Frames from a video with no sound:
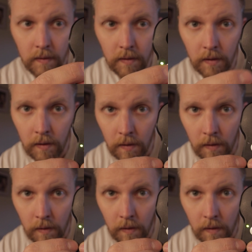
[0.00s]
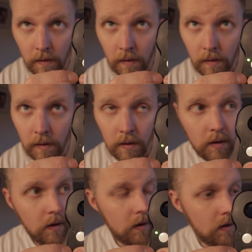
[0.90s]

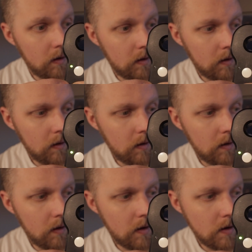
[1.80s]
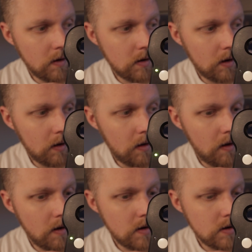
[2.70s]

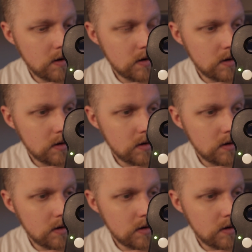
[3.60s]
[no speech]